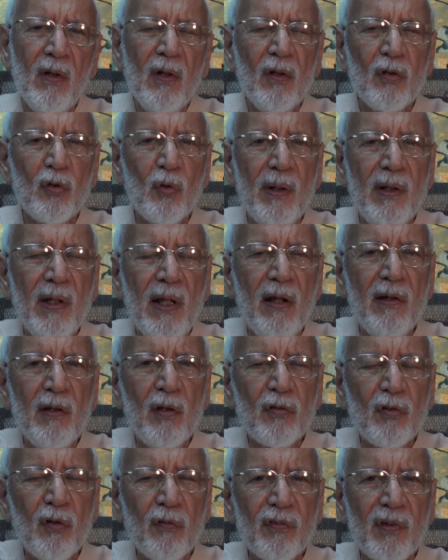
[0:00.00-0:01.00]
So in
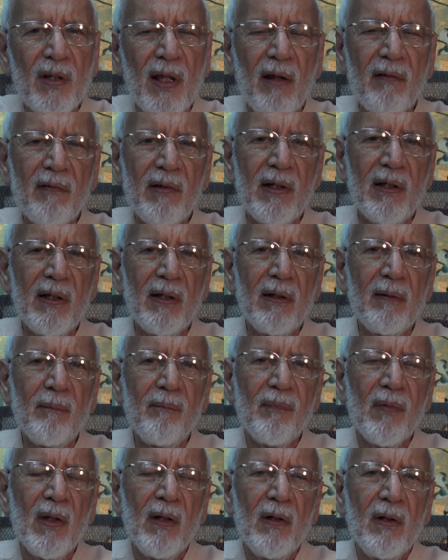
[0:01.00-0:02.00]
areas of career,
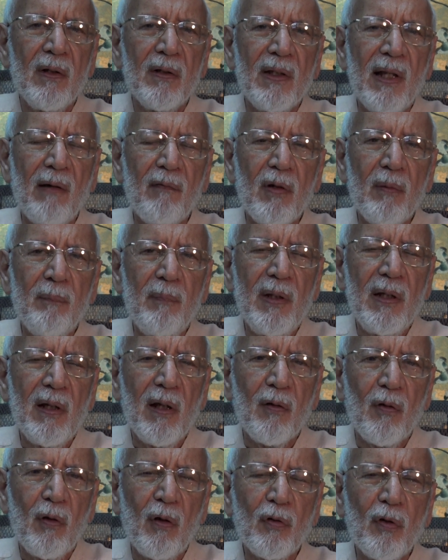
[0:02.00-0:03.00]
there will be
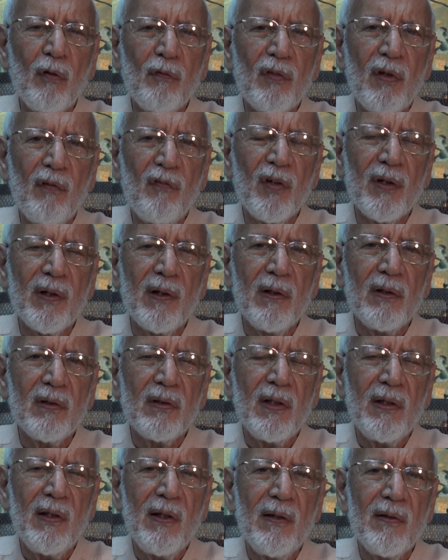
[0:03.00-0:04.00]
a lot of
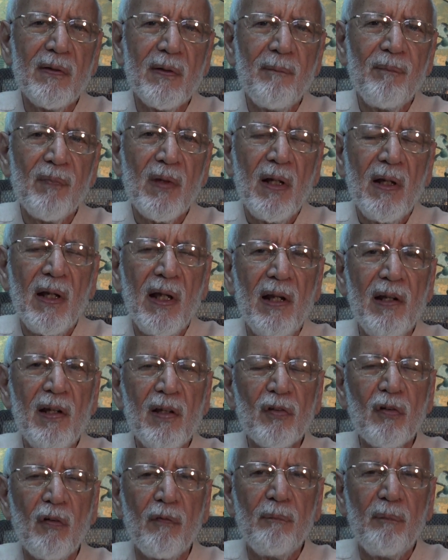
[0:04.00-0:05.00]
difficulties.
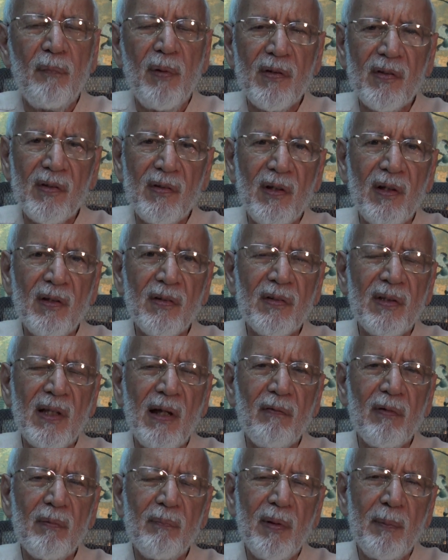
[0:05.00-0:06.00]
Areas of business,
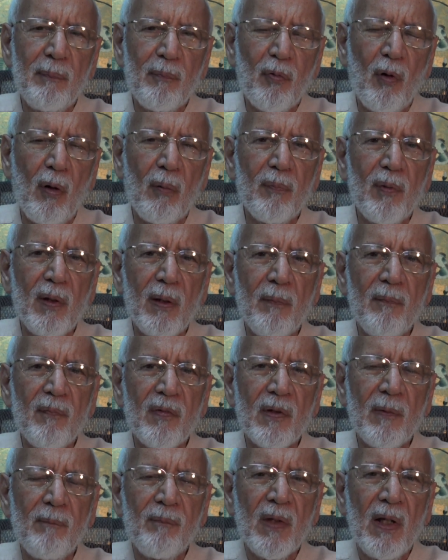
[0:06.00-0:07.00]
there will be
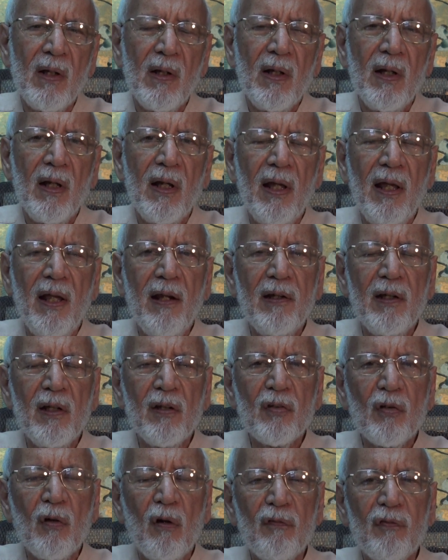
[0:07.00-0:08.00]
problems.
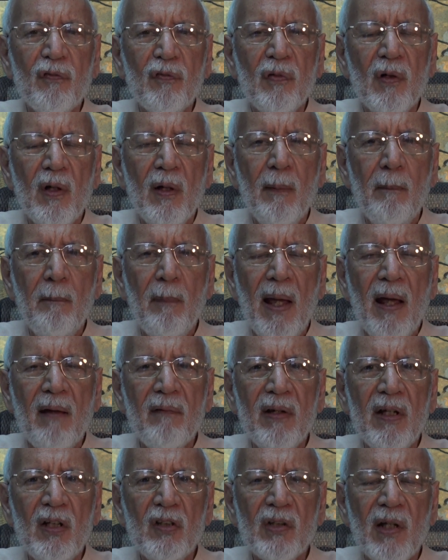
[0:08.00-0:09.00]
Areas of
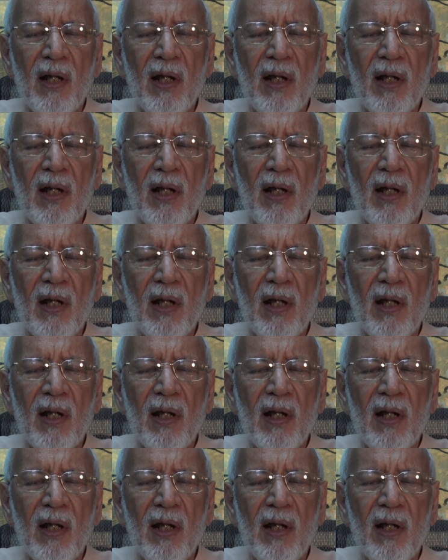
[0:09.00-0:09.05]
marriage